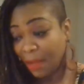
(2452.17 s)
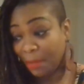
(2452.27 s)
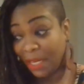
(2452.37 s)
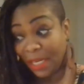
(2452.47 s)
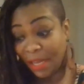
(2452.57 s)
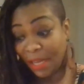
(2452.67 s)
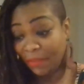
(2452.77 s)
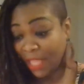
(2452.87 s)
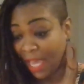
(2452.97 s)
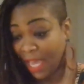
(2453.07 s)
But enough
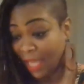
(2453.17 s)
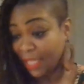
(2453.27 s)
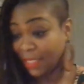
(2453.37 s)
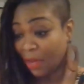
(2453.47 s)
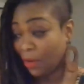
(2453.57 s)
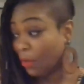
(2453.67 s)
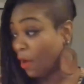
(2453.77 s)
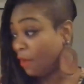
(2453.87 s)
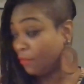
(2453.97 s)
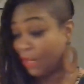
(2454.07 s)
of that because I'll go
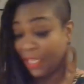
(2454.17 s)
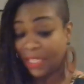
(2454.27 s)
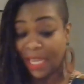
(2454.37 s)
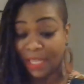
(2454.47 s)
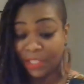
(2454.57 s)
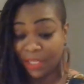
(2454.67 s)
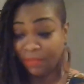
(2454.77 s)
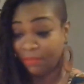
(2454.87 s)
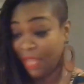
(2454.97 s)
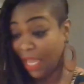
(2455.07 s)
off on a tangent
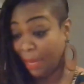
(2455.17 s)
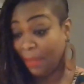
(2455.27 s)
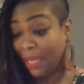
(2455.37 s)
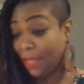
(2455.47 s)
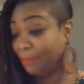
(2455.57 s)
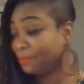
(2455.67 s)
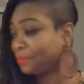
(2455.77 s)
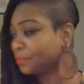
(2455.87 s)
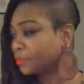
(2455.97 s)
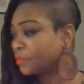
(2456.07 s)
in a minute.
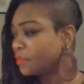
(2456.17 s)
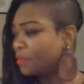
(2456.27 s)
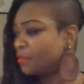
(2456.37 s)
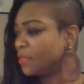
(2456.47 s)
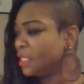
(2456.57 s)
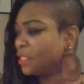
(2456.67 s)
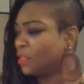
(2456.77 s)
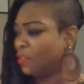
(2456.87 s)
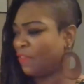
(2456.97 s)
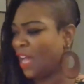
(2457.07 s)

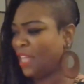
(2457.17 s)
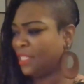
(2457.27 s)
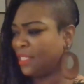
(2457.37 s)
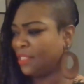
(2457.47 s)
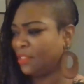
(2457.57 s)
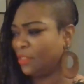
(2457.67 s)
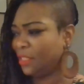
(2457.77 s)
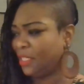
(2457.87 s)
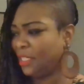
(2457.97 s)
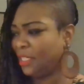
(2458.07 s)
So Divine
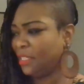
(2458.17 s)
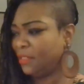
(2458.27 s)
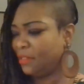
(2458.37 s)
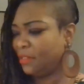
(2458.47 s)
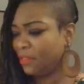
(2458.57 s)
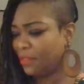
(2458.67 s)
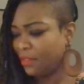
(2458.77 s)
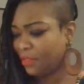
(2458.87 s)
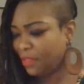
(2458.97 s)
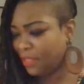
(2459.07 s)
Sisterhood,
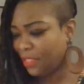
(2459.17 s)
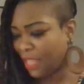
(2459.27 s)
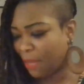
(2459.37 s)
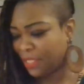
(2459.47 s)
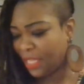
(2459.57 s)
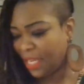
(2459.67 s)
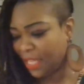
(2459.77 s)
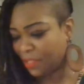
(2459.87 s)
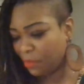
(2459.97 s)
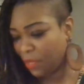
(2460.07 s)
that was the
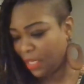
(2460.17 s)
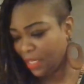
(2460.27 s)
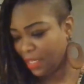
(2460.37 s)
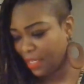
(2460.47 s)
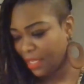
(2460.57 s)
next one.